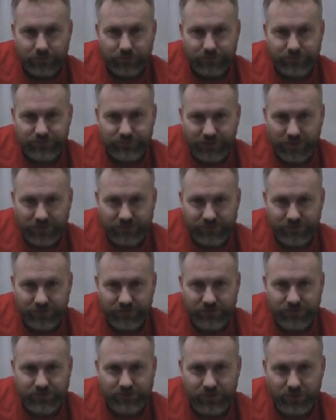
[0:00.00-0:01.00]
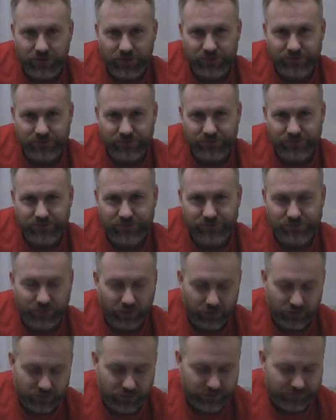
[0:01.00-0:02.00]
Static charges
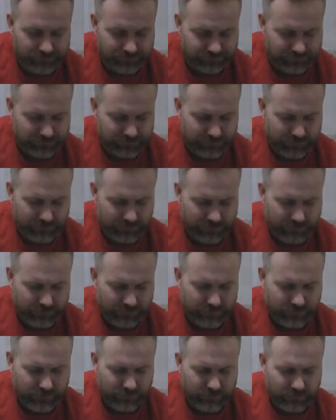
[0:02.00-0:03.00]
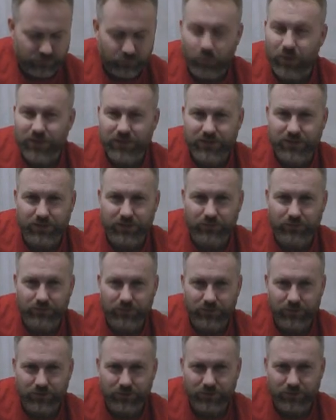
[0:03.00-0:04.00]
shock. Wake you
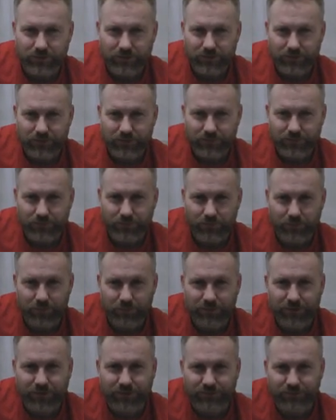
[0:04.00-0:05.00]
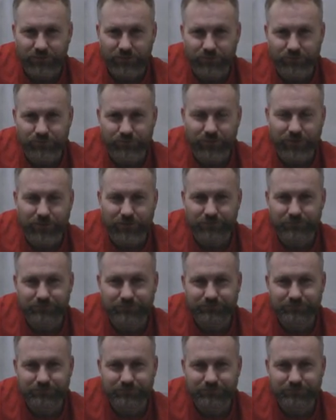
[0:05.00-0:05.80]
from the peaceful dream.